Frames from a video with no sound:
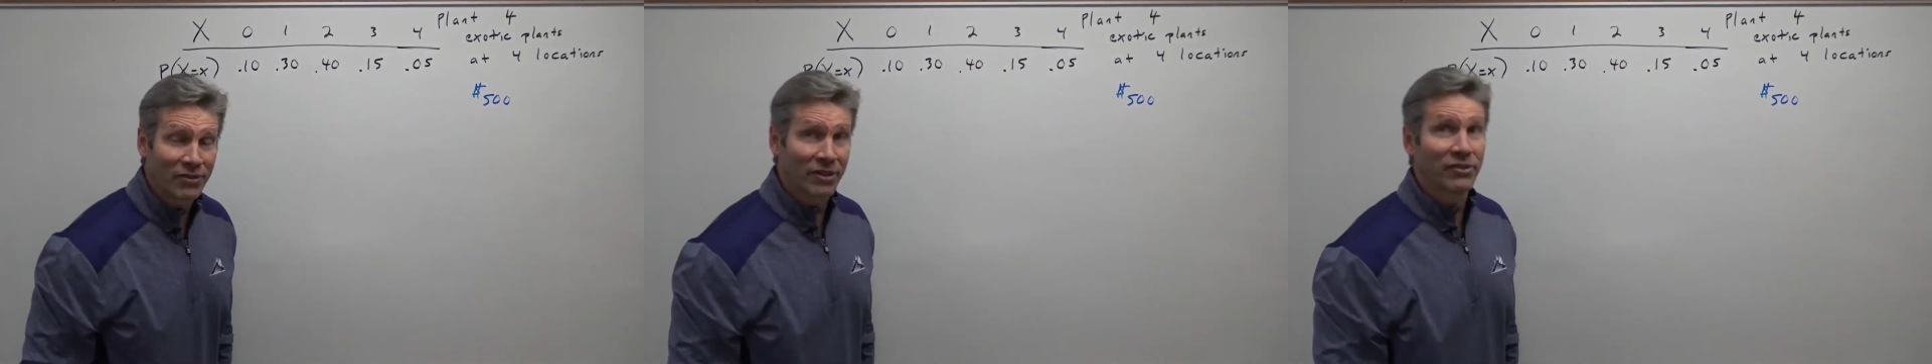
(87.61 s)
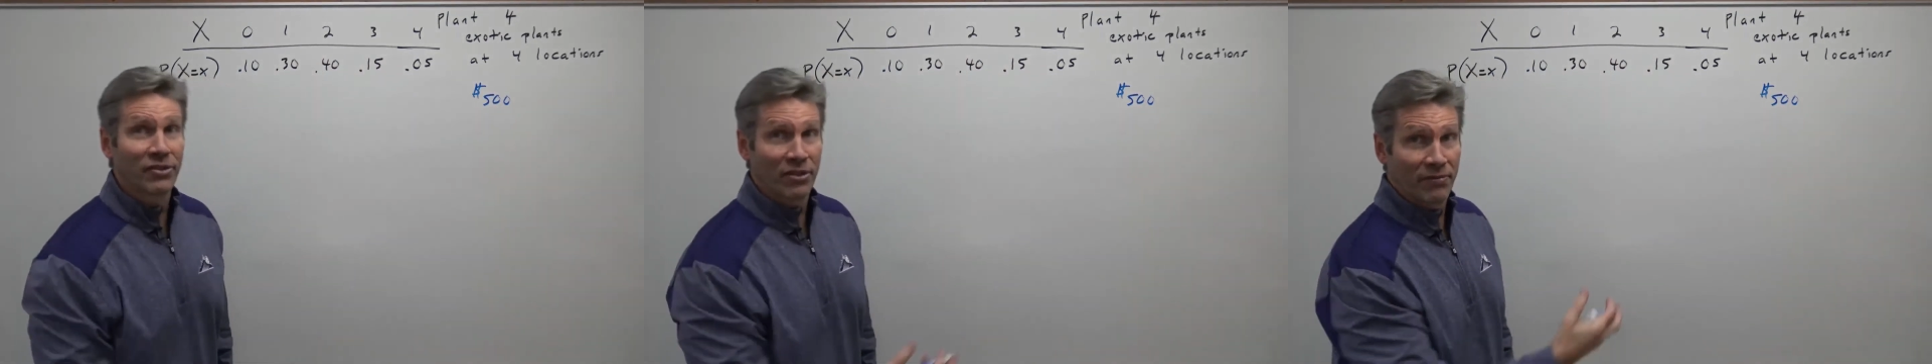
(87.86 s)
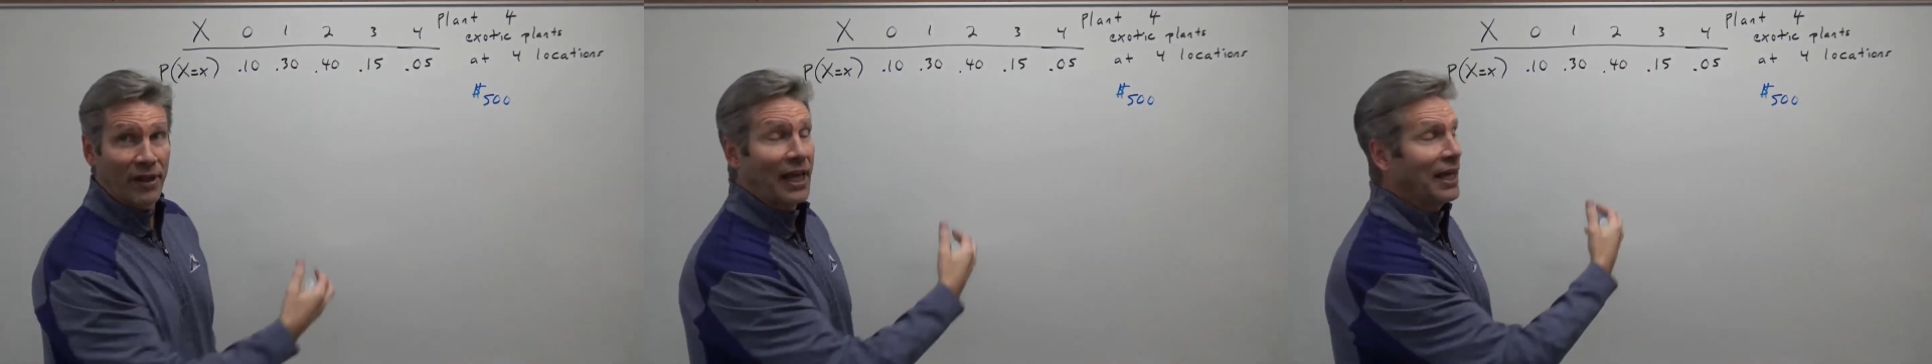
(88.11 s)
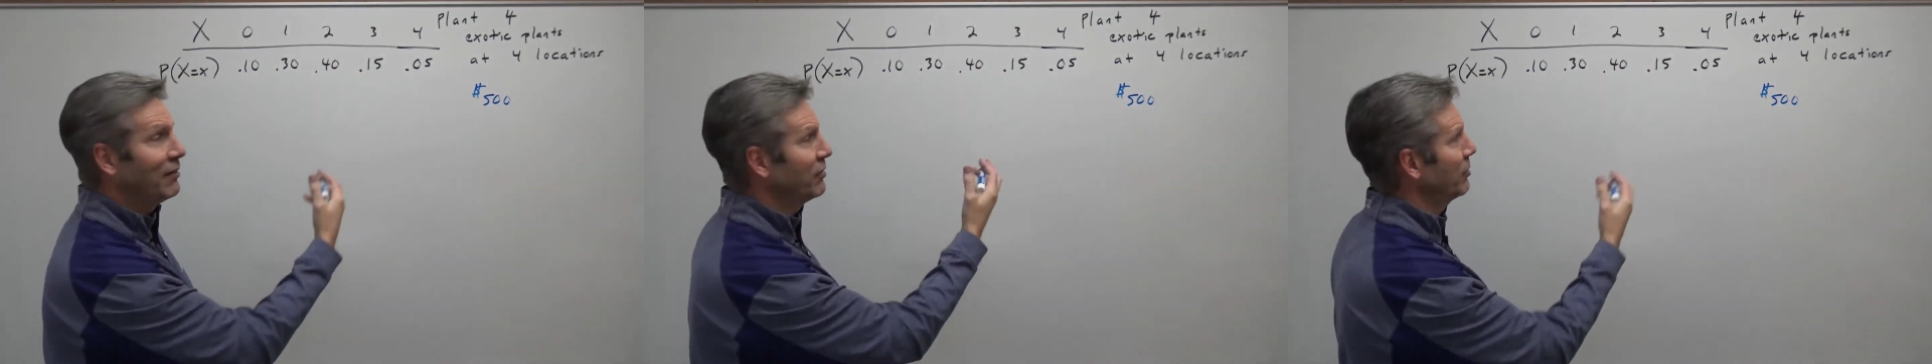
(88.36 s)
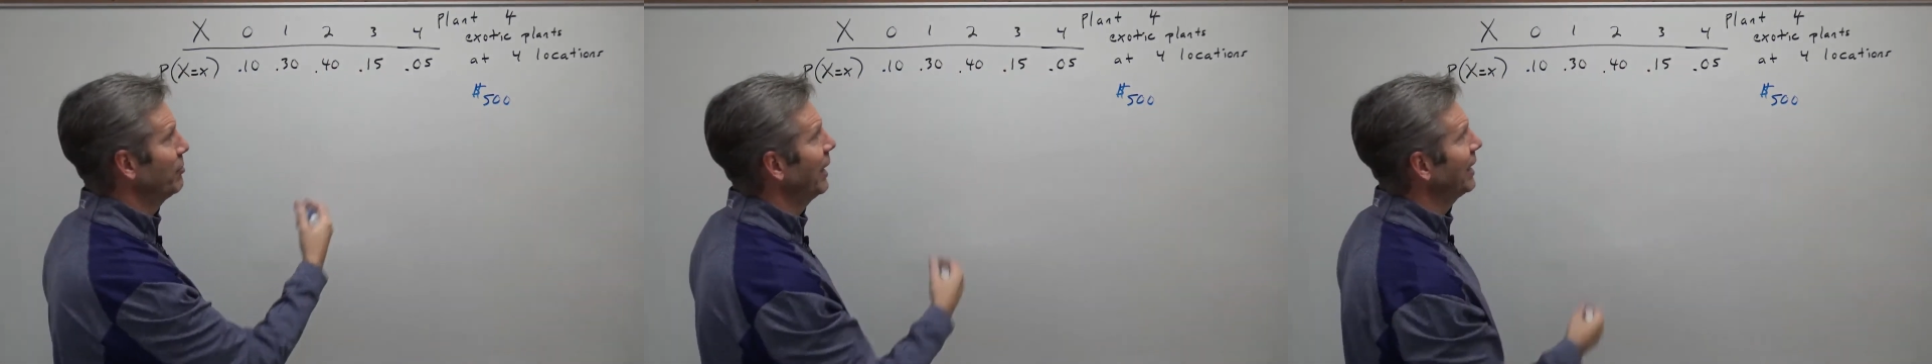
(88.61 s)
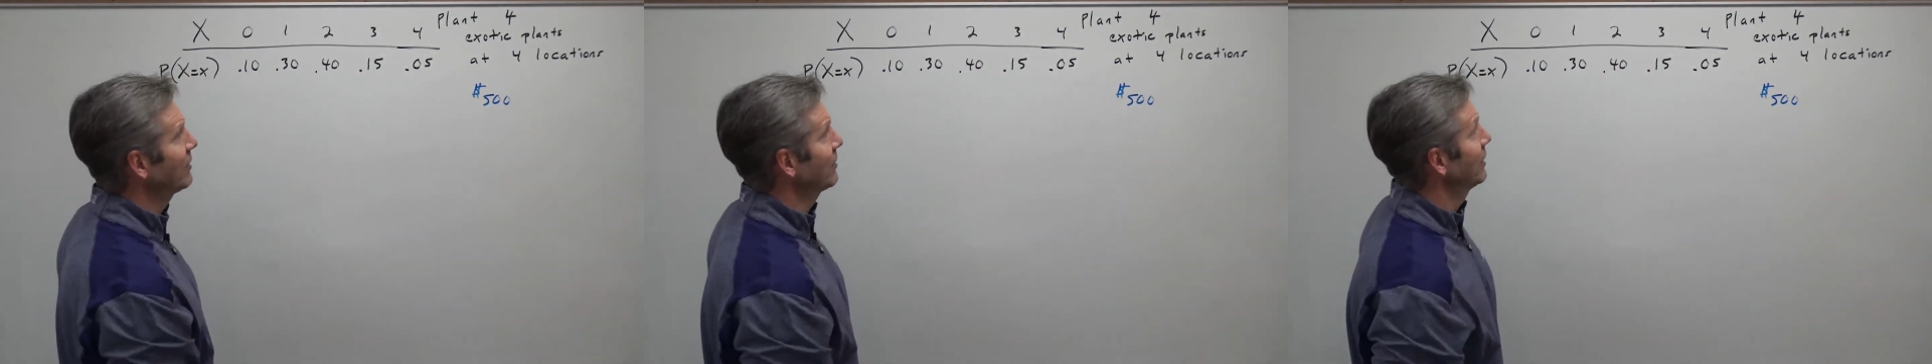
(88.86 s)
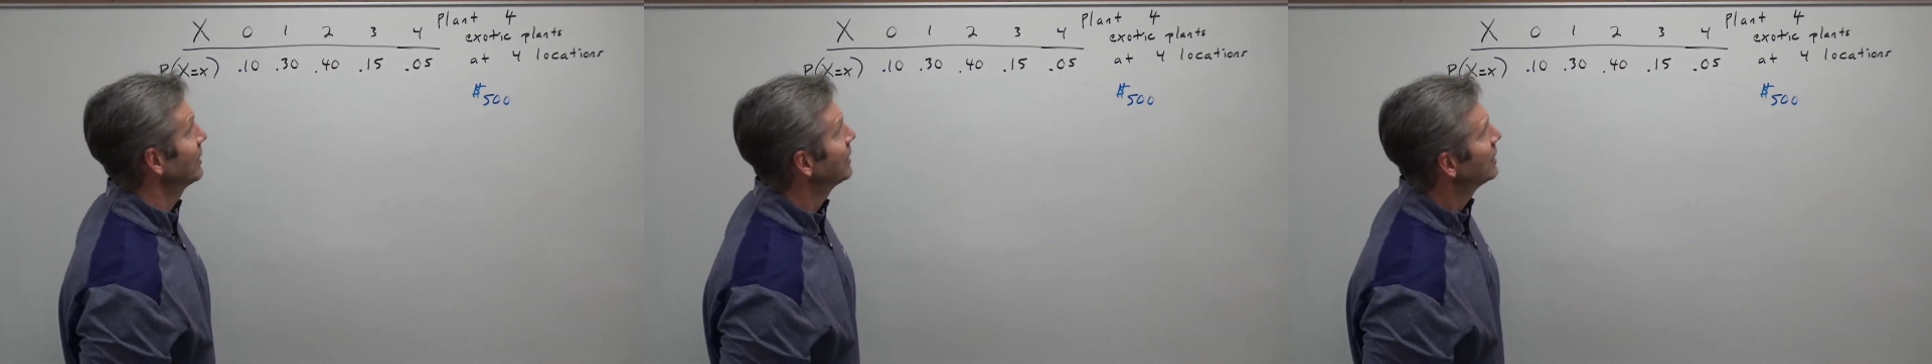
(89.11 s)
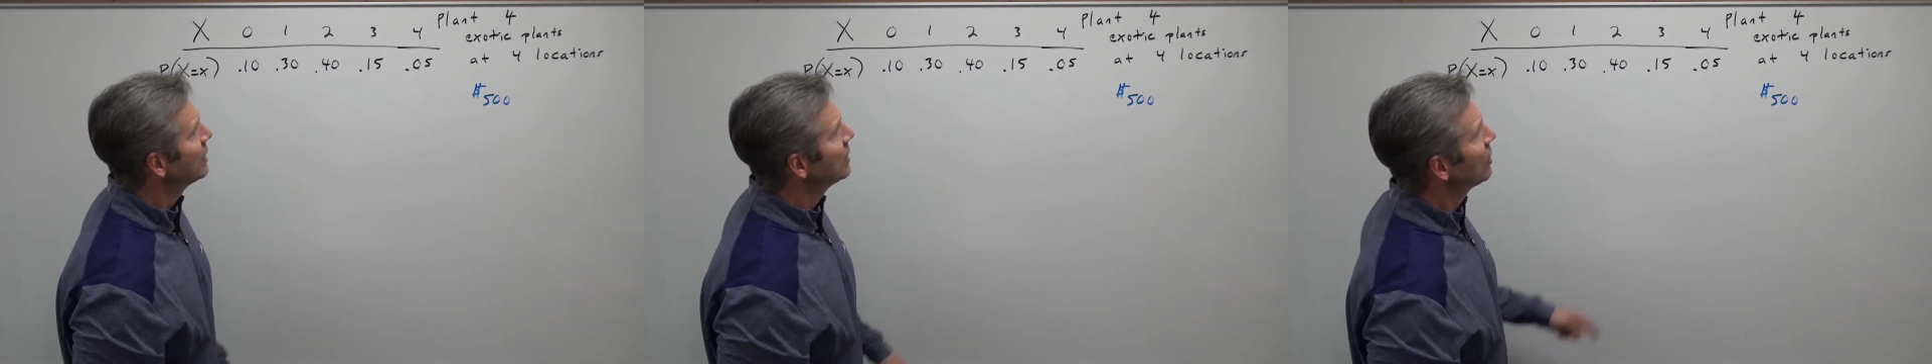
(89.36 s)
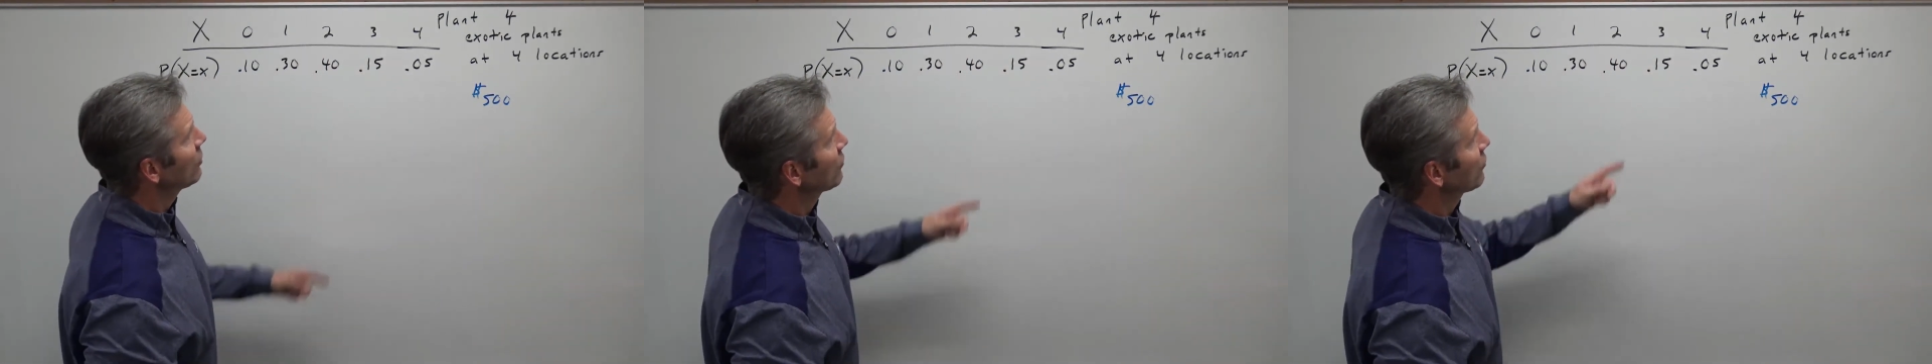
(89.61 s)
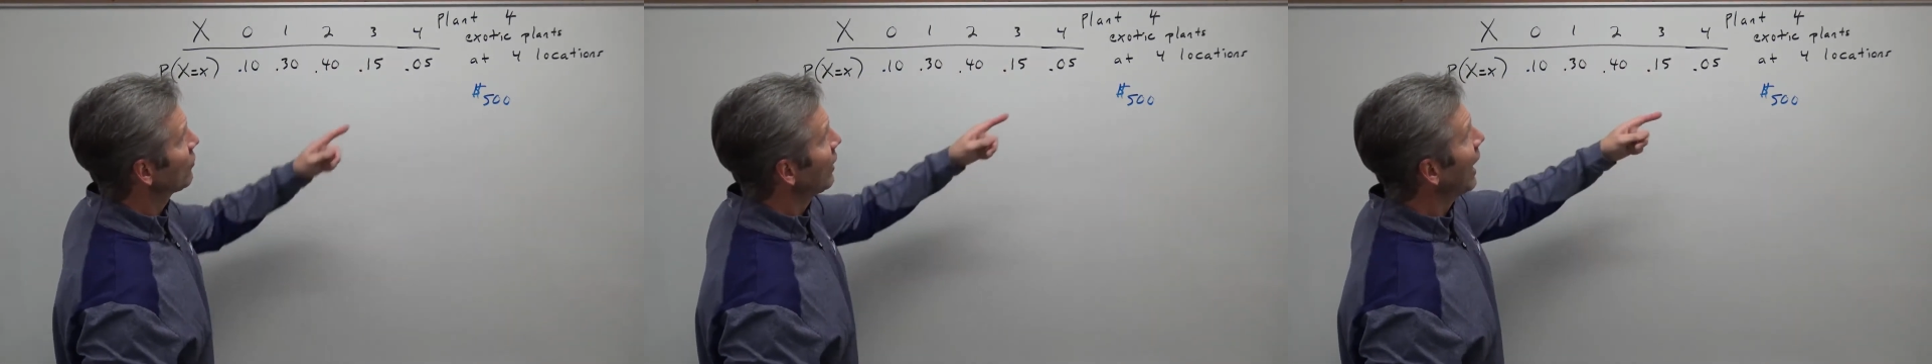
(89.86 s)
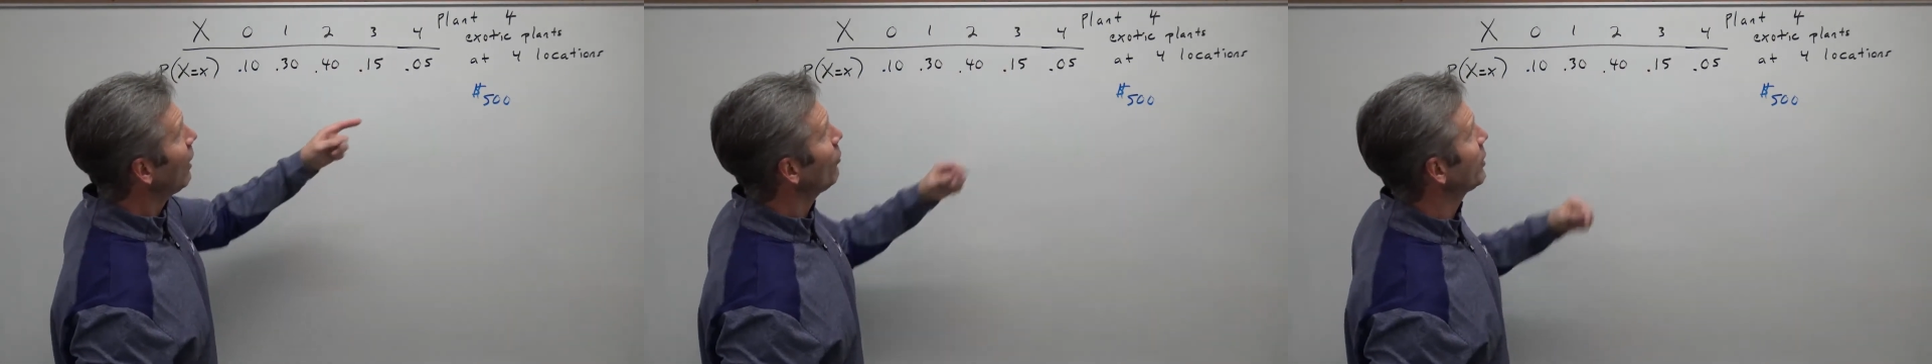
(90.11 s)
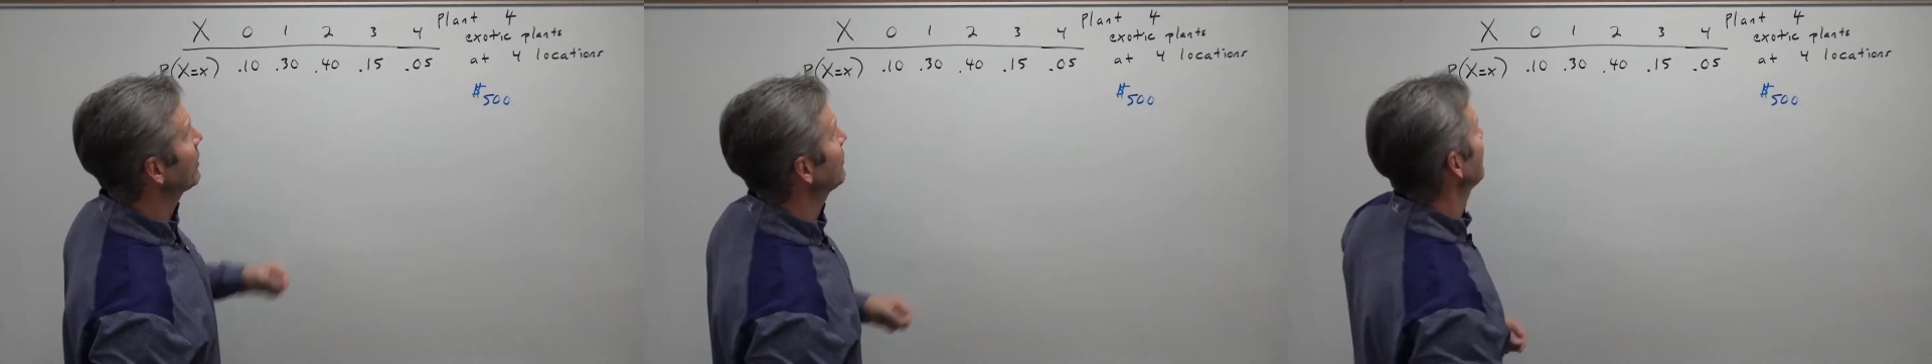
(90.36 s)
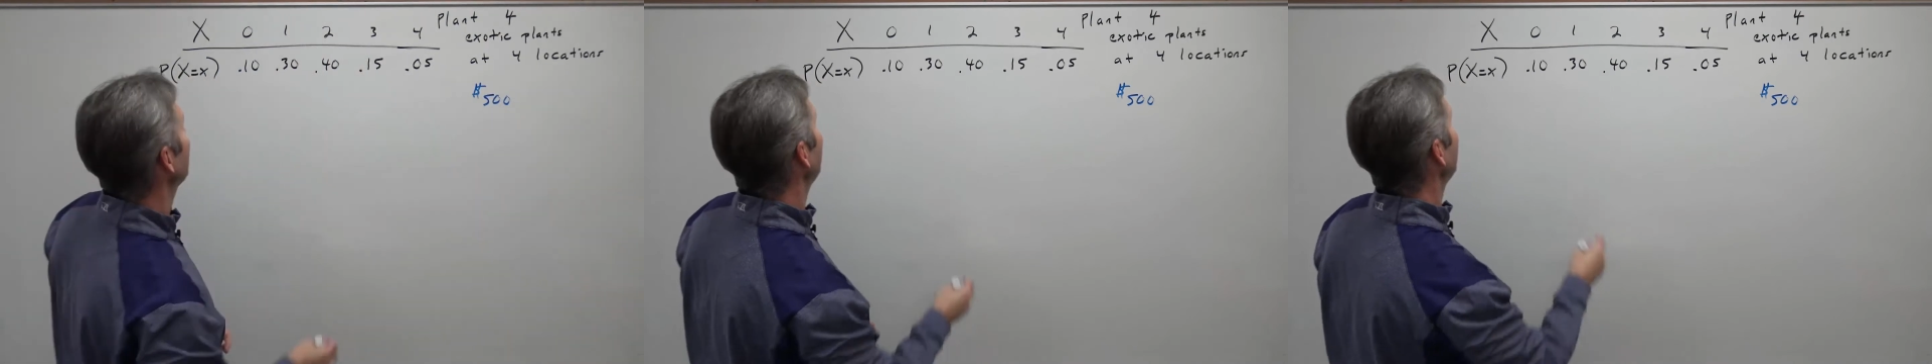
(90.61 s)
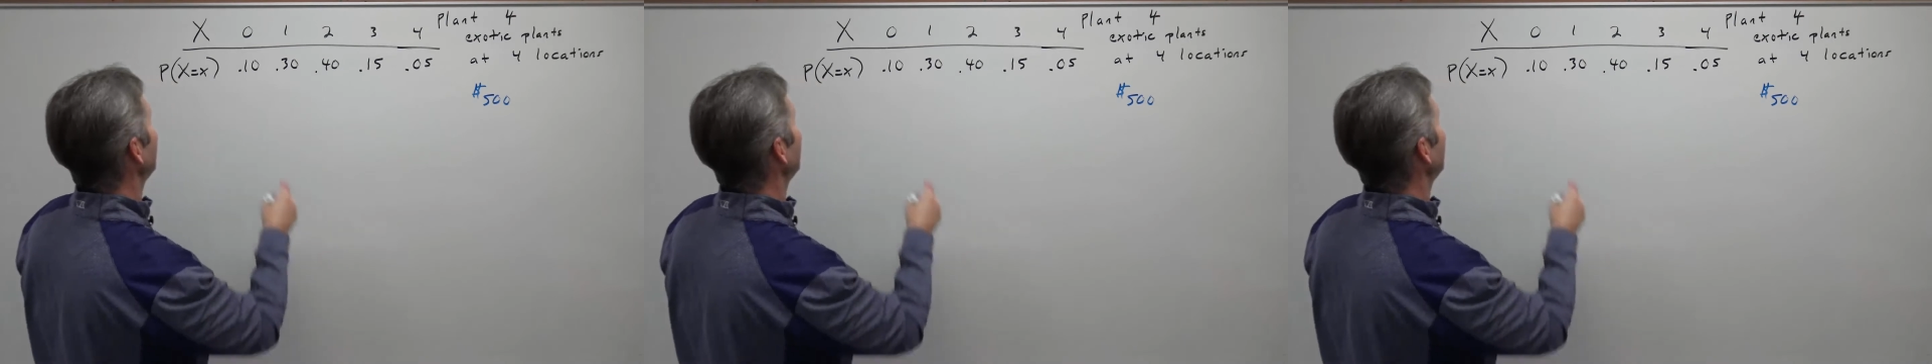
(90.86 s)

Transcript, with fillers: that survives and makes it. So now we could stay